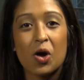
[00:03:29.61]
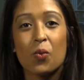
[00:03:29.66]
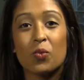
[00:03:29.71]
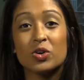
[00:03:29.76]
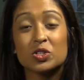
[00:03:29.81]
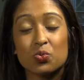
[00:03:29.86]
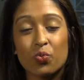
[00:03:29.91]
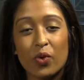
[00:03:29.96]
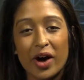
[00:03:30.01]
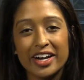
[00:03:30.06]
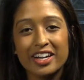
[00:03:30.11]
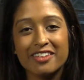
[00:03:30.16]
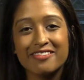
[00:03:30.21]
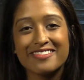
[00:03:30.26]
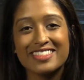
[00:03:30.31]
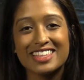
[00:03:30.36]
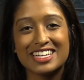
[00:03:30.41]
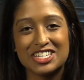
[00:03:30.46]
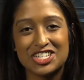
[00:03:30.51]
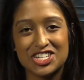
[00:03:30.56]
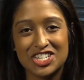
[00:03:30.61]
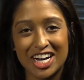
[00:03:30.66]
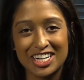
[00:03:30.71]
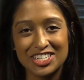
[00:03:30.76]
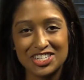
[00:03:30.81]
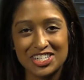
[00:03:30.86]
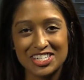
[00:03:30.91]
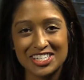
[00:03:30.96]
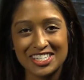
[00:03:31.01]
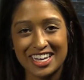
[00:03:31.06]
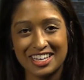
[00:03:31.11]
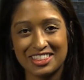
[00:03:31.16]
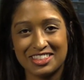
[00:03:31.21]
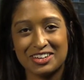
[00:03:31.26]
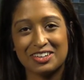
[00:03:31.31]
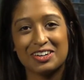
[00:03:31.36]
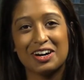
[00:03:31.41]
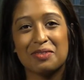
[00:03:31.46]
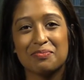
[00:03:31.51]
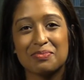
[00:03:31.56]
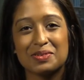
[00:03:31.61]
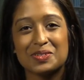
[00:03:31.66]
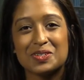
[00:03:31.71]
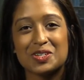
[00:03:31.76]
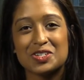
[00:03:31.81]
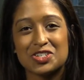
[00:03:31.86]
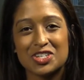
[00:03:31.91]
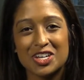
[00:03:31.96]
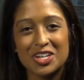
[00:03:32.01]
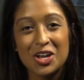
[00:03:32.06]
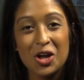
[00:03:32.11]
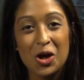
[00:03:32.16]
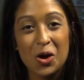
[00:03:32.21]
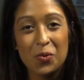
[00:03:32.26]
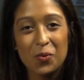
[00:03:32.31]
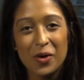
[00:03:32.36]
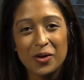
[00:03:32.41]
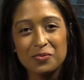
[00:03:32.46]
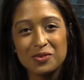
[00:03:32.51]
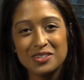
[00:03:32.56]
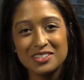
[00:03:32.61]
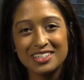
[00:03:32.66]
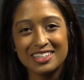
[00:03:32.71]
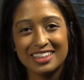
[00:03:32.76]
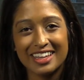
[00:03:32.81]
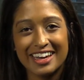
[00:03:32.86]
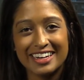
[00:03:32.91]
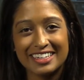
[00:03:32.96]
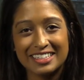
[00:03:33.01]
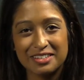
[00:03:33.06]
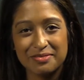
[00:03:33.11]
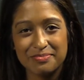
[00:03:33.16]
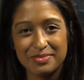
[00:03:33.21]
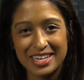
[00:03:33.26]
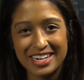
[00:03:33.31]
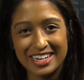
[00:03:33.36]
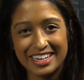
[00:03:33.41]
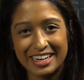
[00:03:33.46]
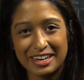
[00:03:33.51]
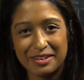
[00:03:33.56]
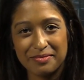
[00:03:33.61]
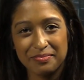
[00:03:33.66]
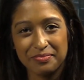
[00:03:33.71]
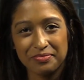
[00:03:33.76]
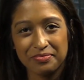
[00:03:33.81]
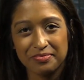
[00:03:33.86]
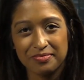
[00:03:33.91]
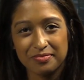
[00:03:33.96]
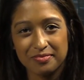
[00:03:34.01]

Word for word: was one of the judges at the competition. What was it like to meet him?